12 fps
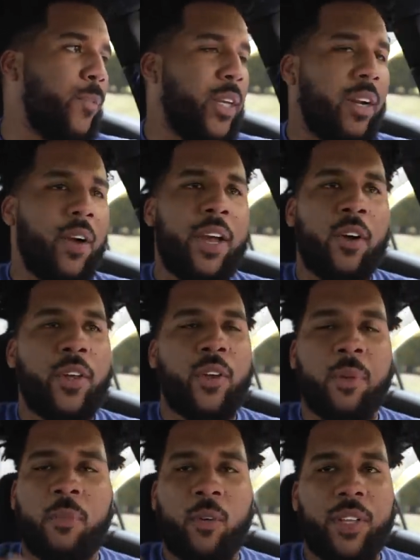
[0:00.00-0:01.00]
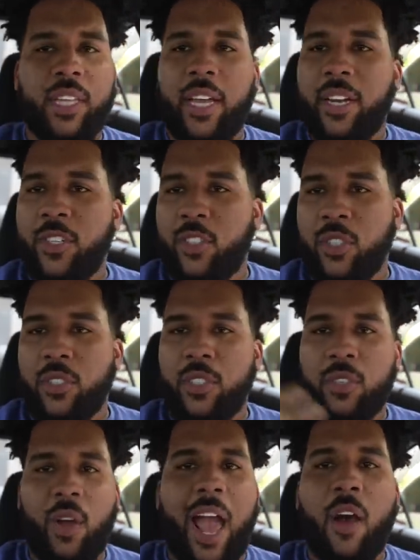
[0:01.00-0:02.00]
you know, hell, you're in the movie theaters, you're
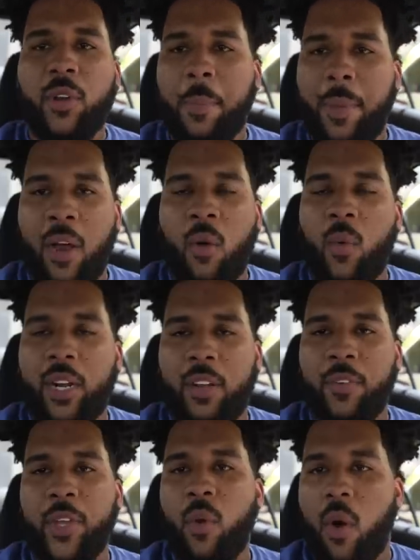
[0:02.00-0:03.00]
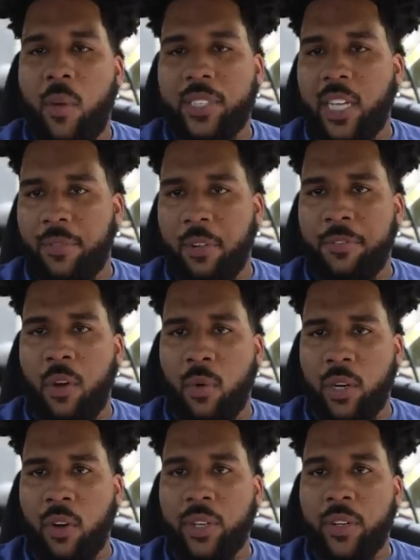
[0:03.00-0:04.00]
you're out and about, whatever, you always have your
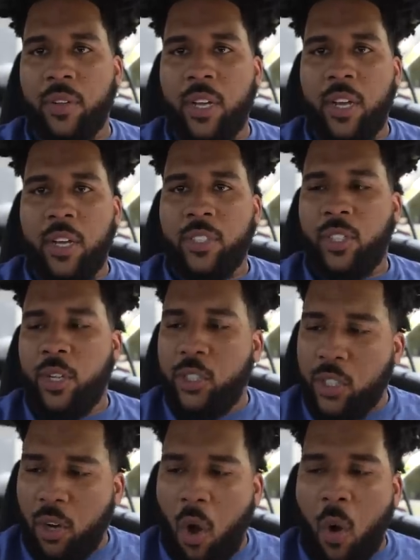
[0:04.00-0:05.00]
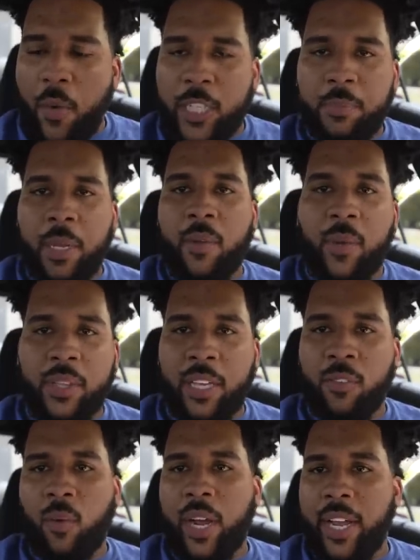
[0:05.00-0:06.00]
phone on you. So you should always be
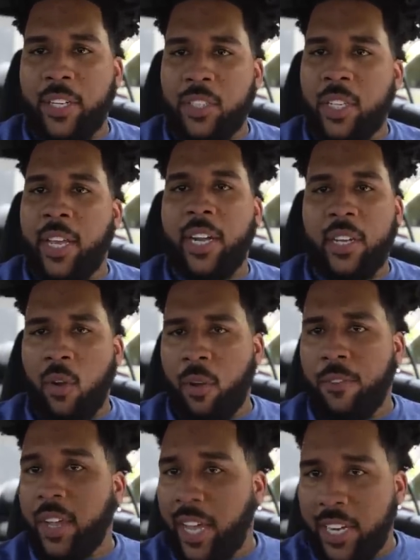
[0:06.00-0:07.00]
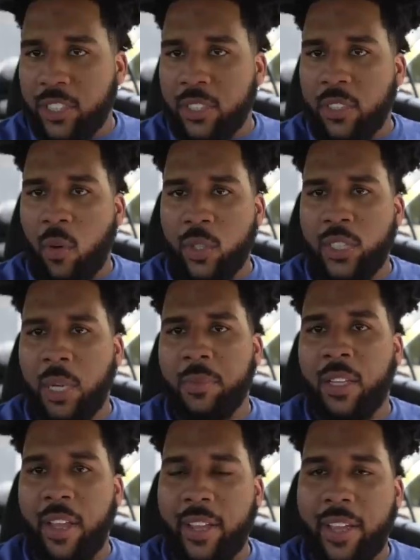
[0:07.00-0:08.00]
within range to get a notification or
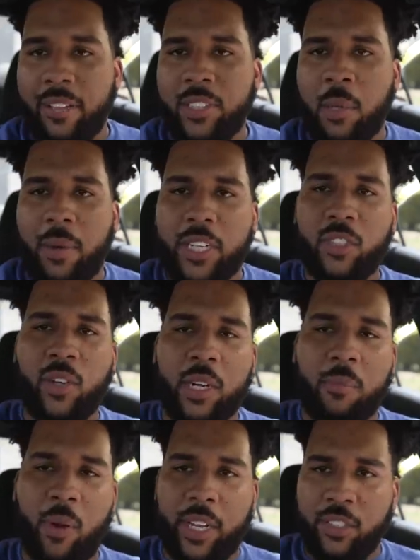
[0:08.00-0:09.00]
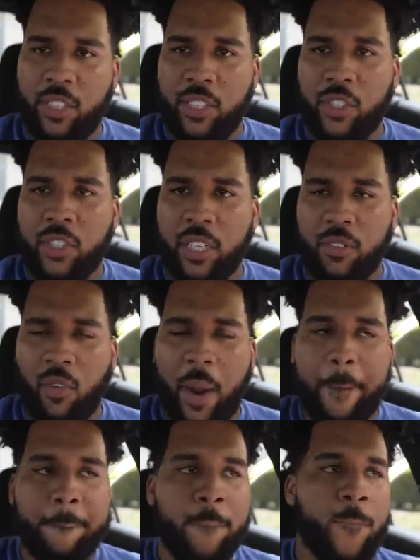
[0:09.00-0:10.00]
something like that if somebody's trying to break into your shit,
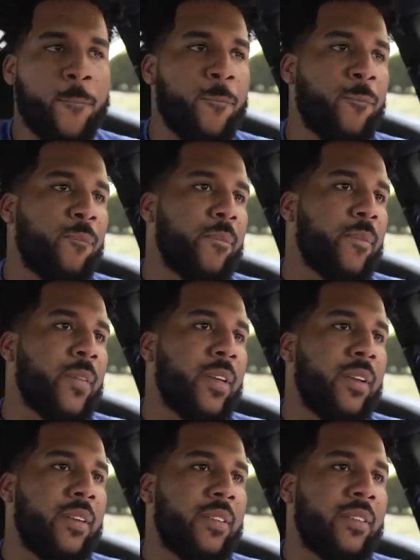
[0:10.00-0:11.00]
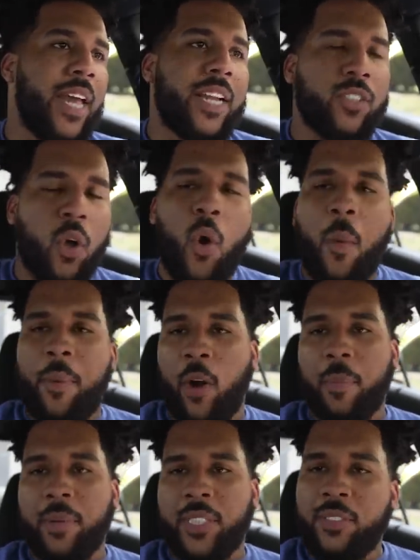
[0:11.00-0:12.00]
right? That's the whole
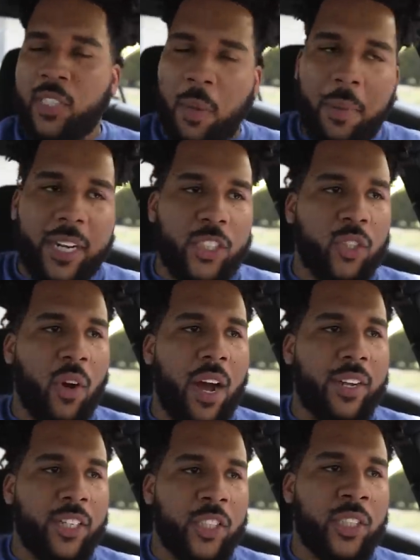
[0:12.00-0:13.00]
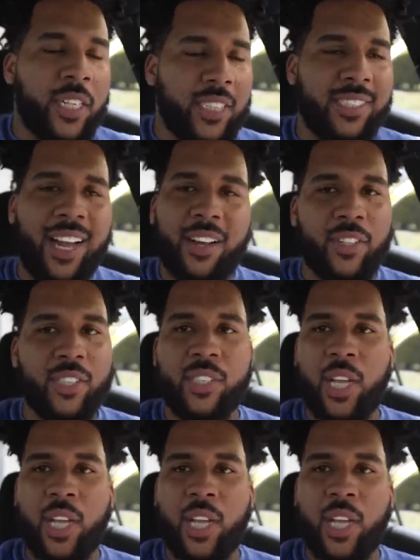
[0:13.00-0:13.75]
purpose. If somebody's trying your shit, it's not going to